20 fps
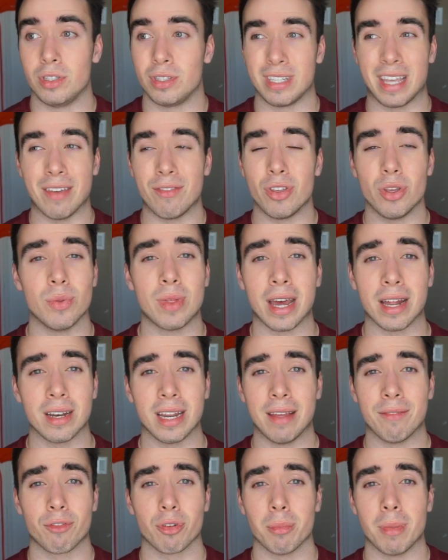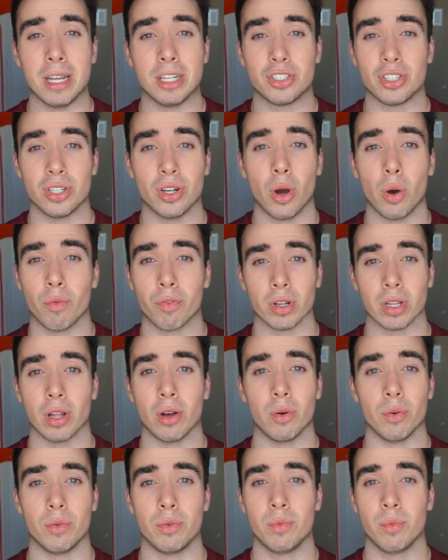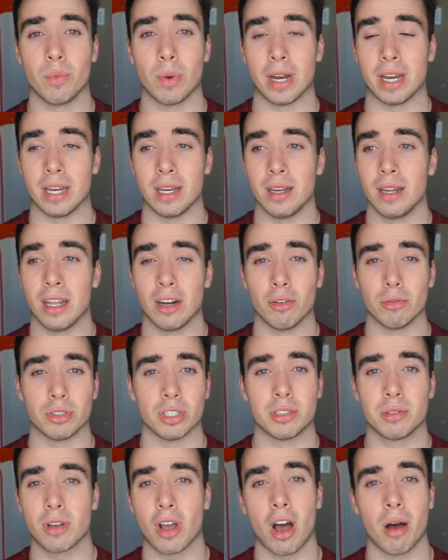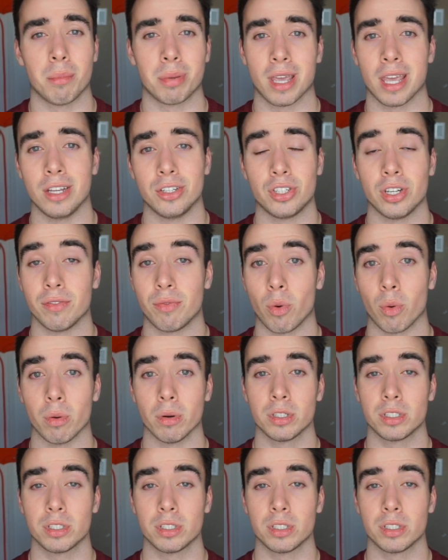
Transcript: give you that information overload when it'll just complicate shit for more.